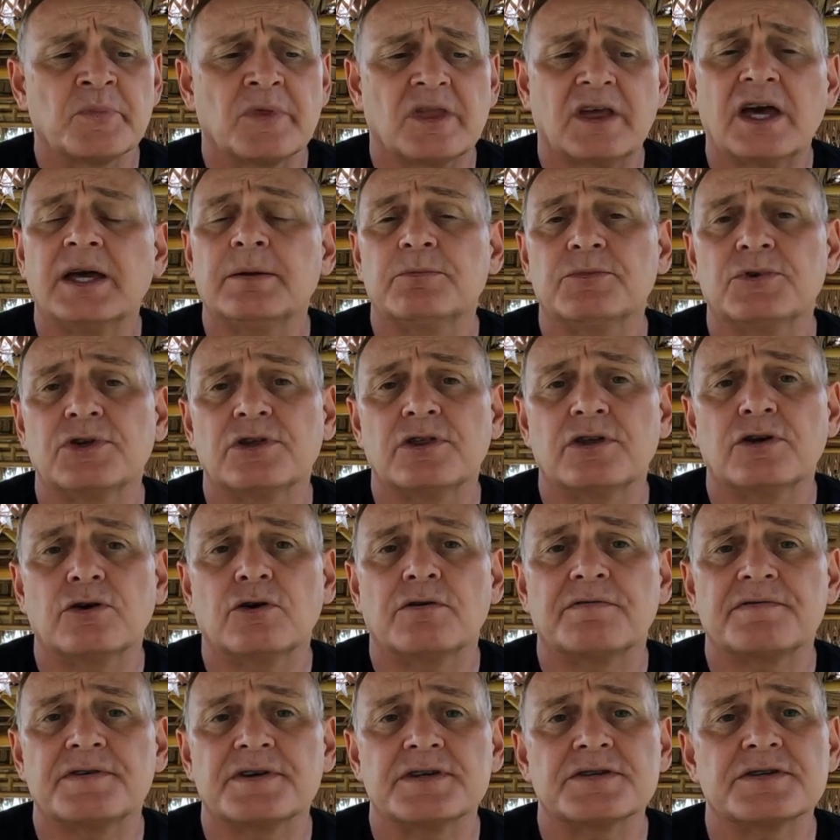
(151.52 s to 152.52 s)
came to the
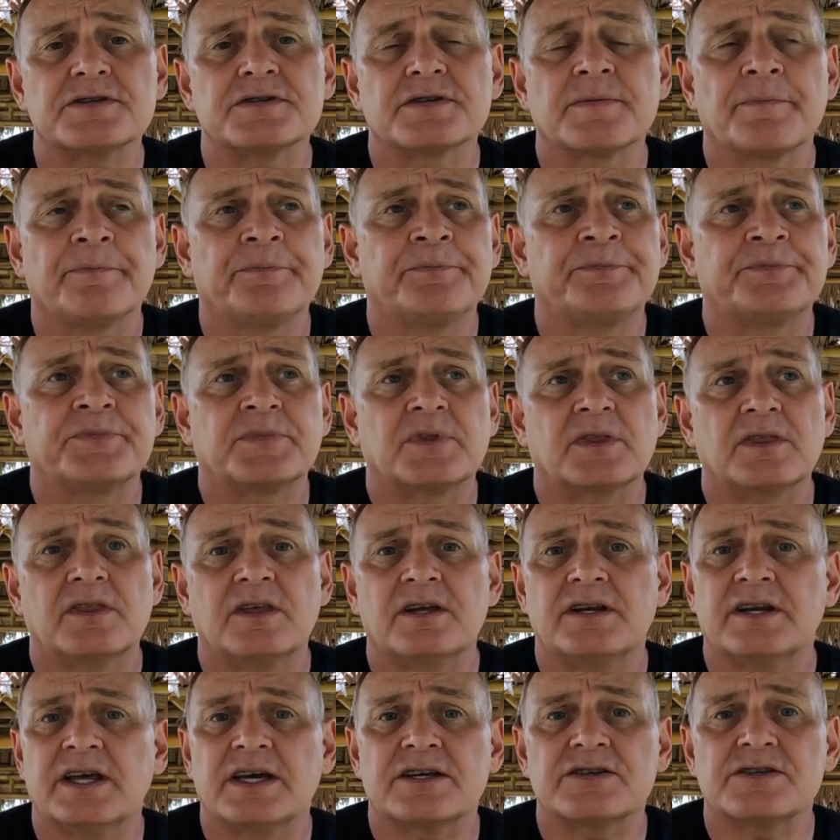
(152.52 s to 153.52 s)
office
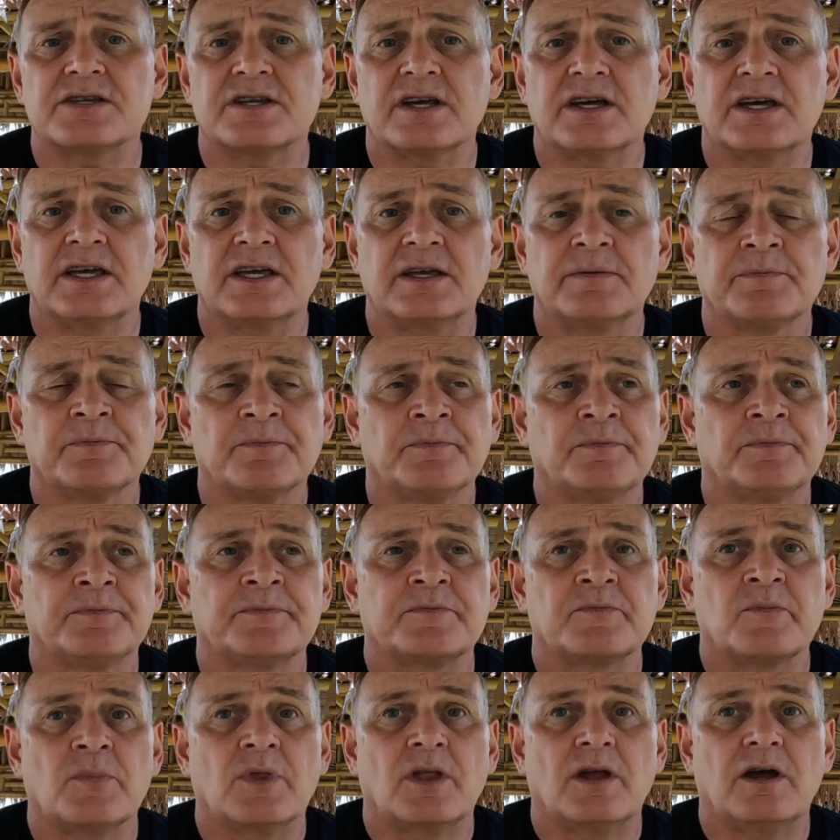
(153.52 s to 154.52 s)
the next day
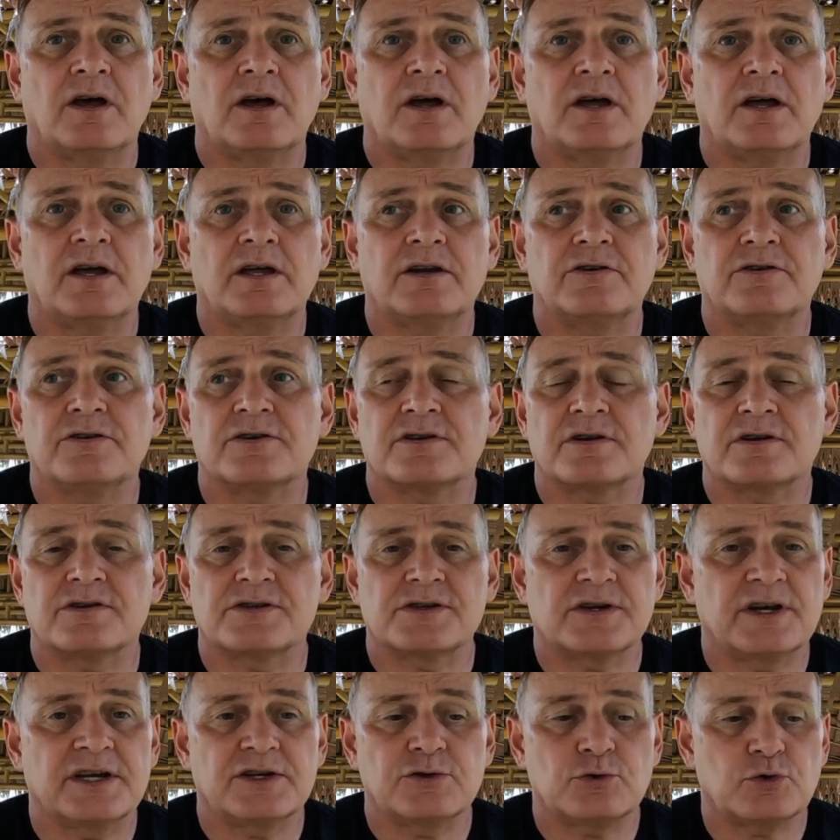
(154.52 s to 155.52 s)
and
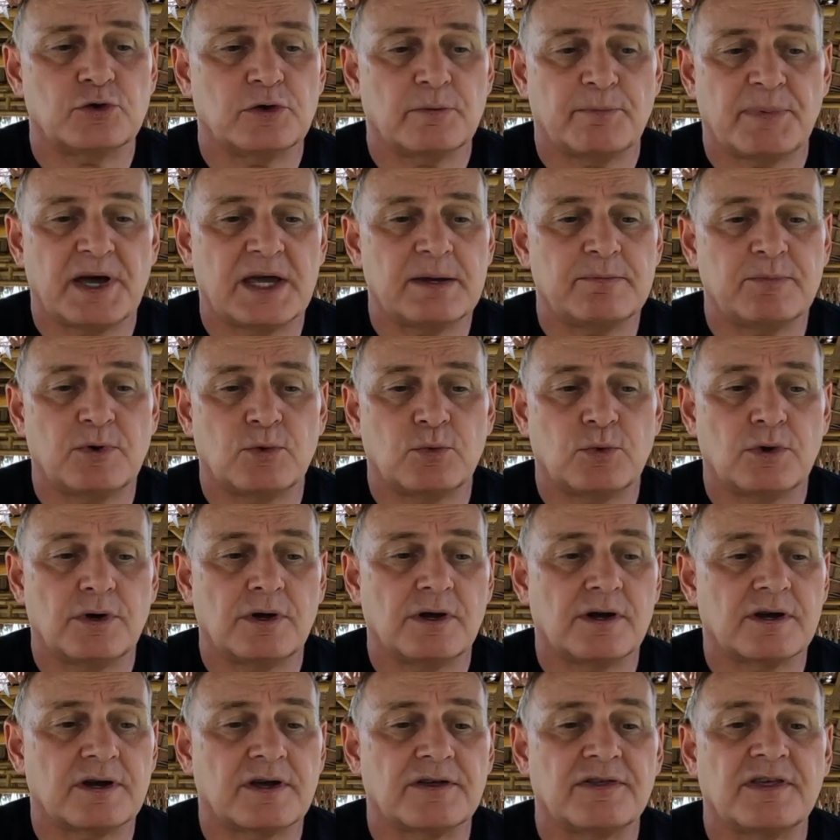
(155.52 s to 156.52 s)
signed all the
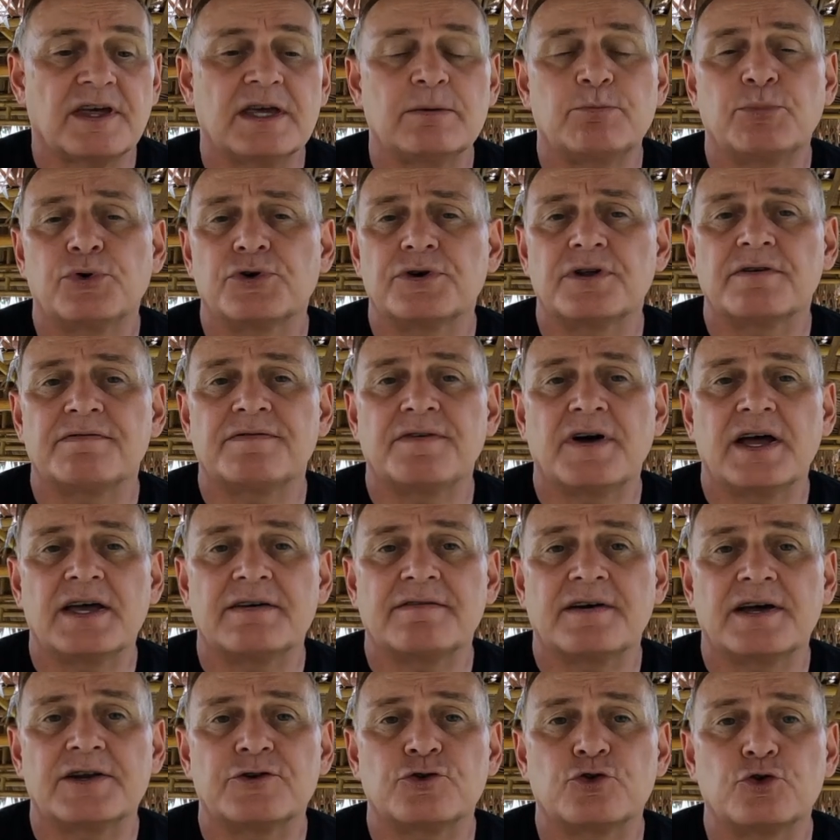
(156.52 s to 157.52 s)
paperwork. They put a
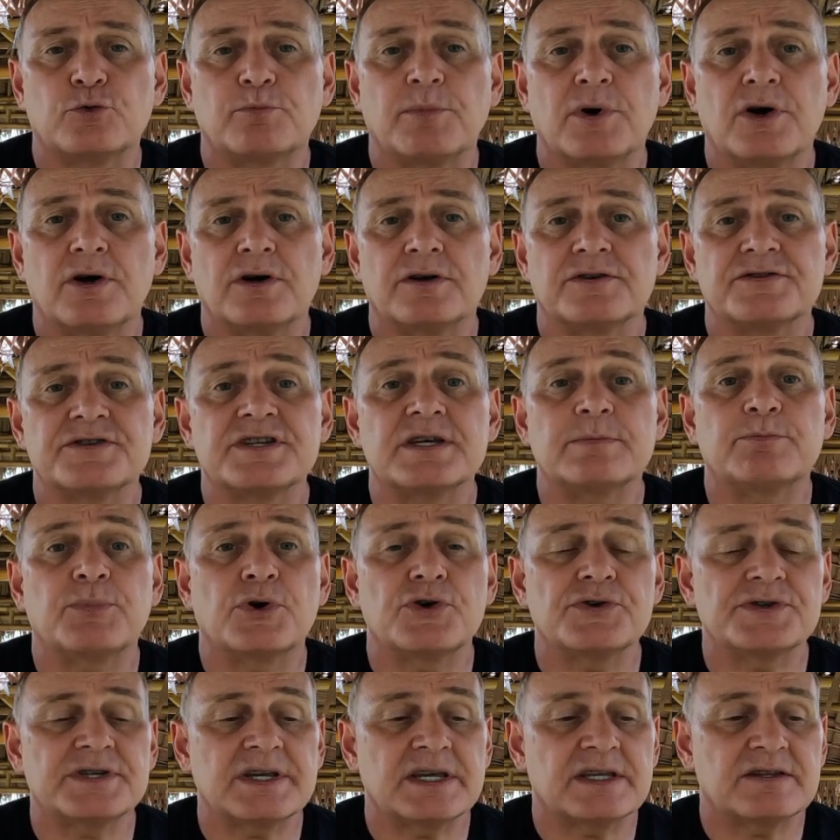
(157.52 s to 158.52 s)
500 baht
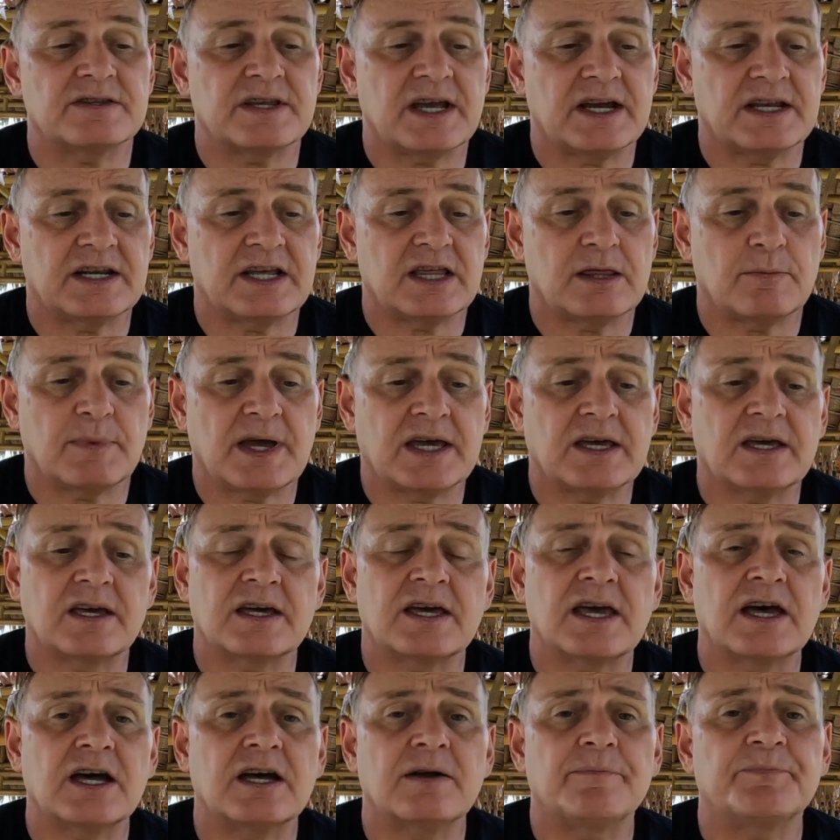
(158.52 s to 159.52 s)
deposit down in the bank
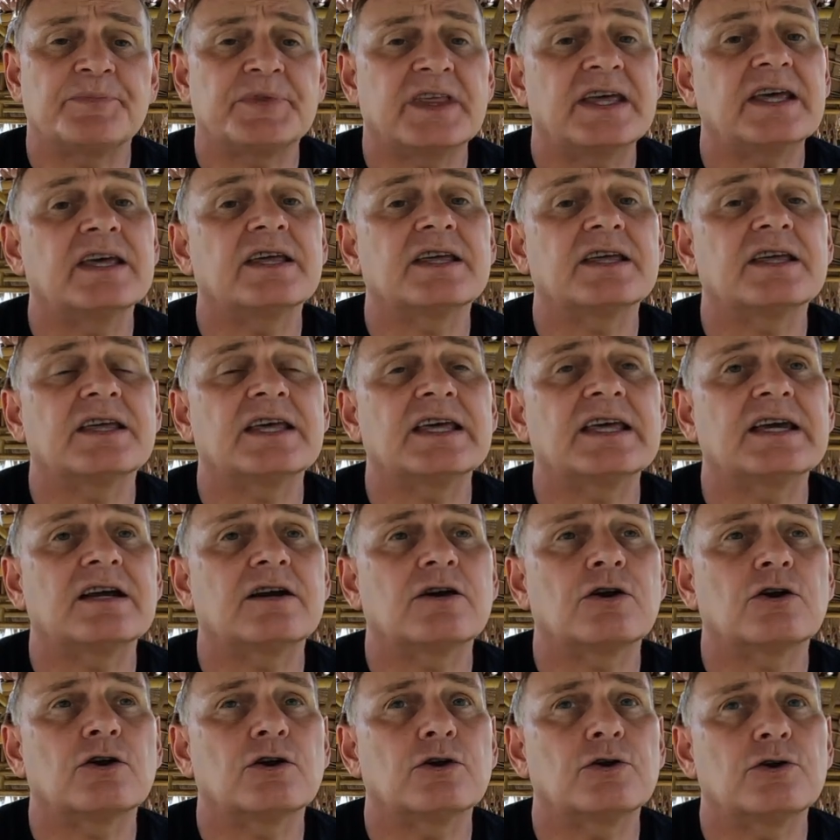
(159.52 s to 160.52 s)
account. It
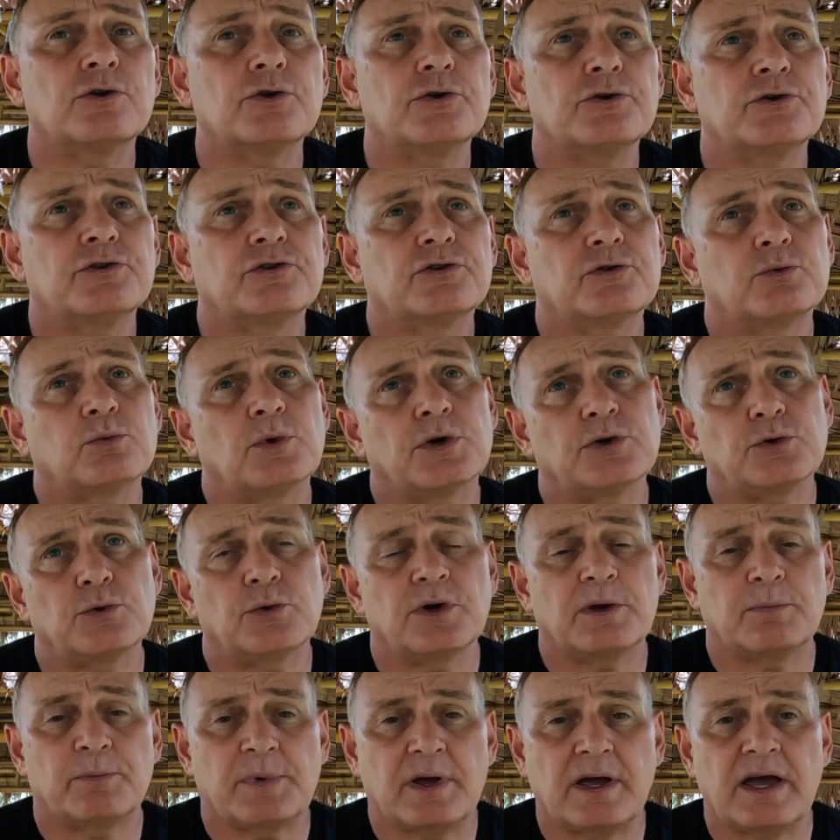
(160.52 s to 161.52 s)
includes, well,
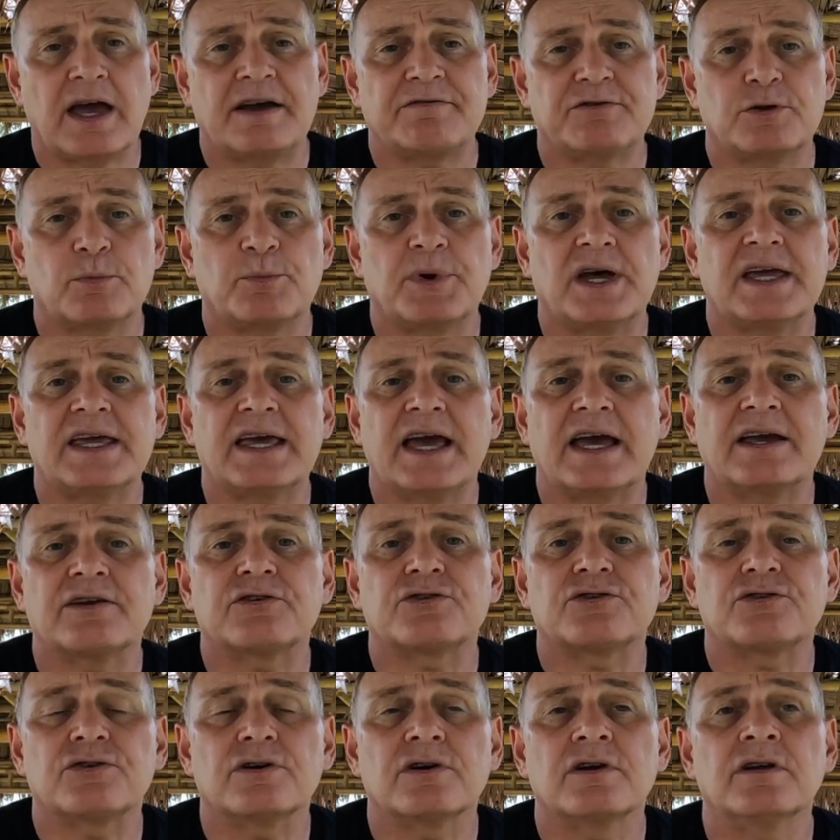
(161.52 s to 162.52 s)
you have to pay
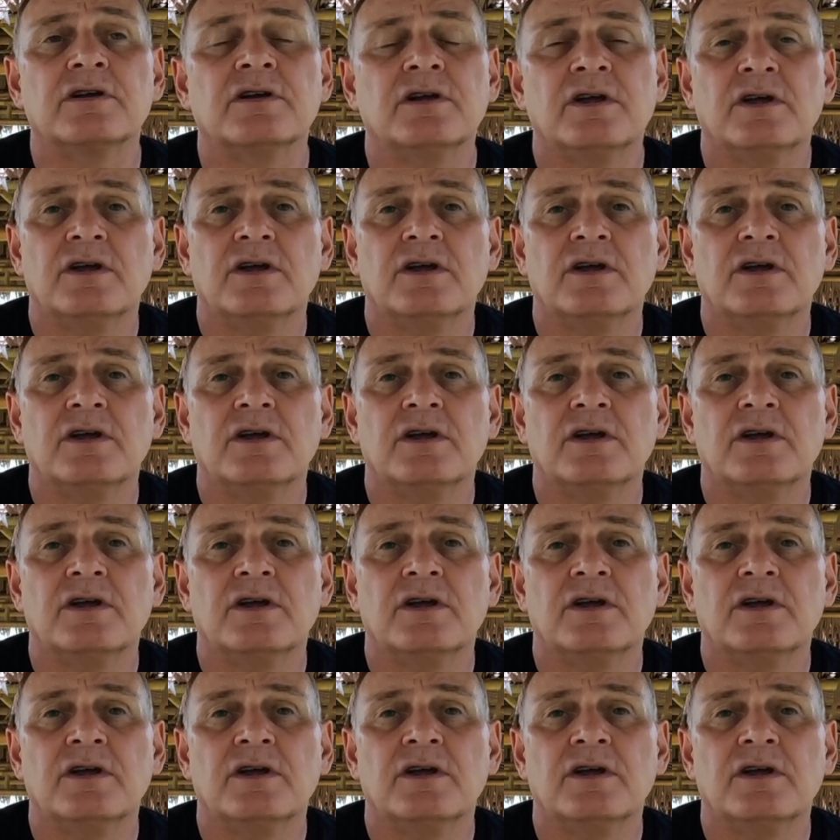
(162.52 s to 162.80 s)
extra